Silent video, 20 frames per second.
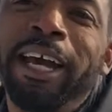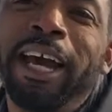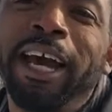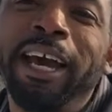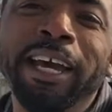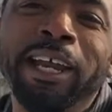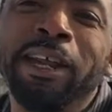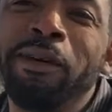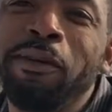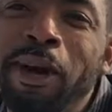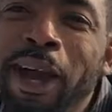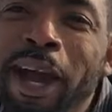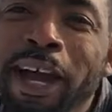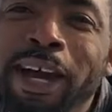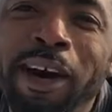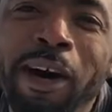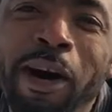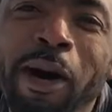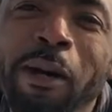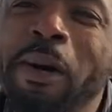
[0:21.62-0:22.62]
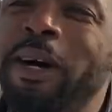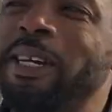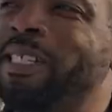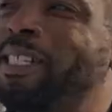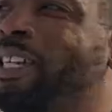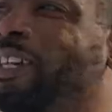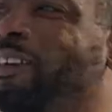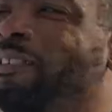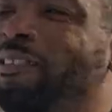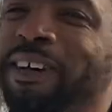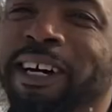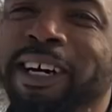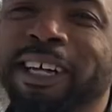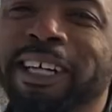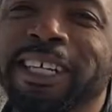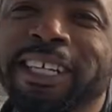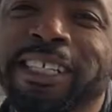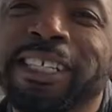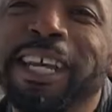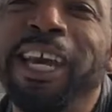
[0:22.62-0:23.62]
Anyway, I caught myself
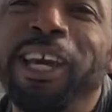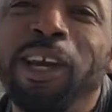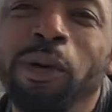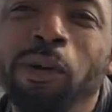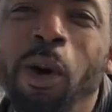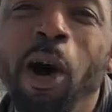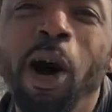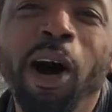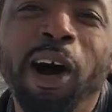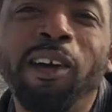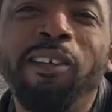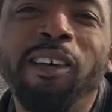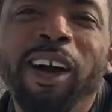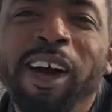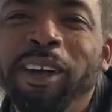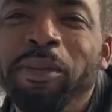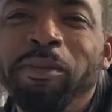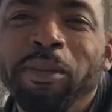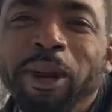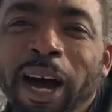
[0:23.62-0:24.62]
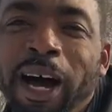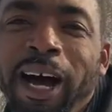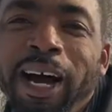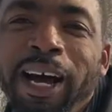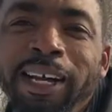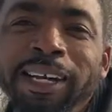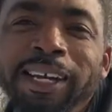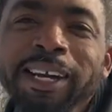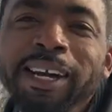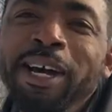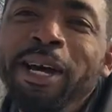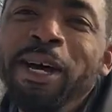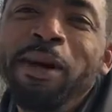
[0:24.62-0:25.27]
taking a walk around the pond,